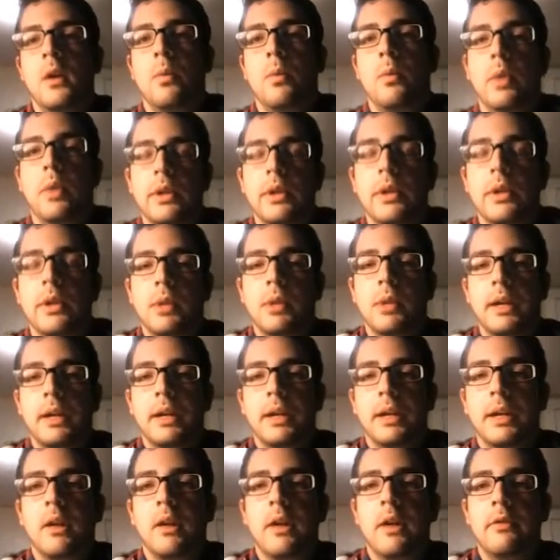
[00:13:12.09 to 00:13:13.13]
where you can play
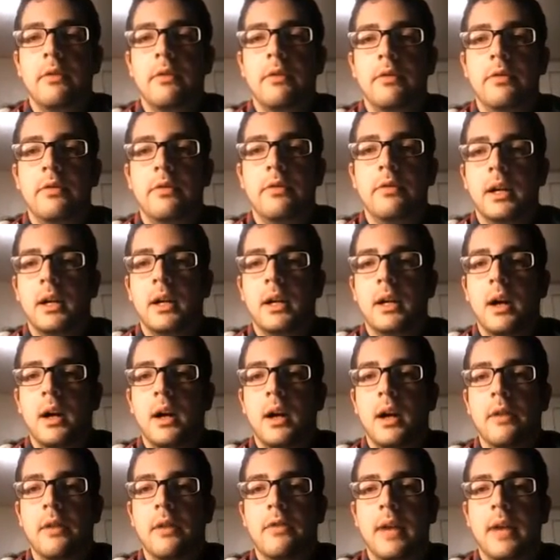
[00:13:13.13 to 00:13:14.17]
a lot of
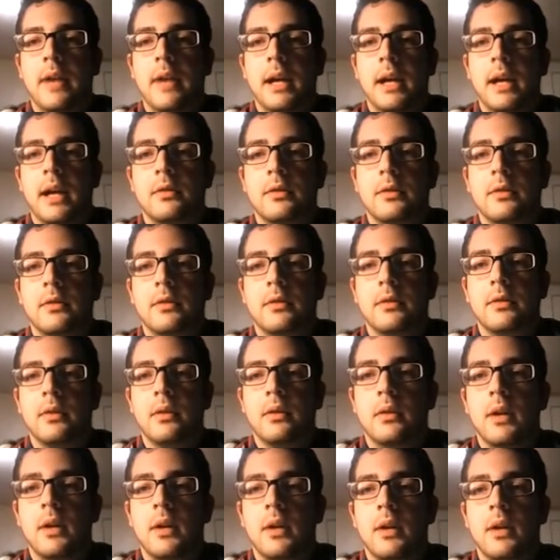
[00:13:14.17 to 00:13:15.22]
artifacts,
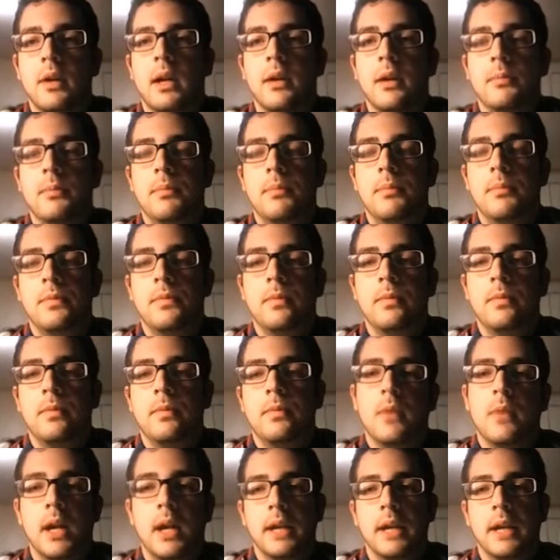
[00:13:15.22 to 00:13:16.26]
I
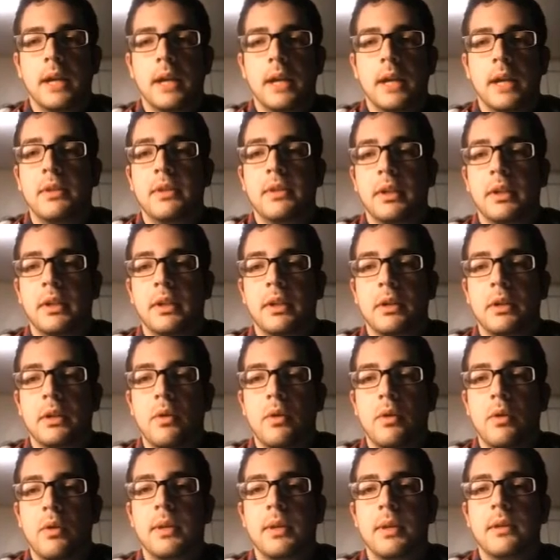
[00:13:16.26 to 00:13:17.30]
guess specifically
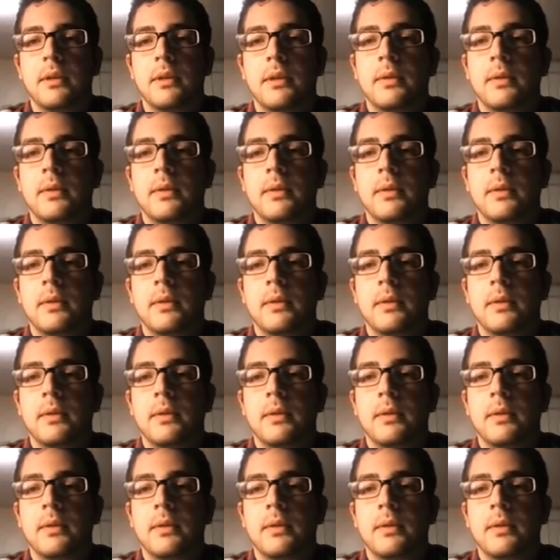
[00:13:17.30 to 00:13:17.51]
equipment.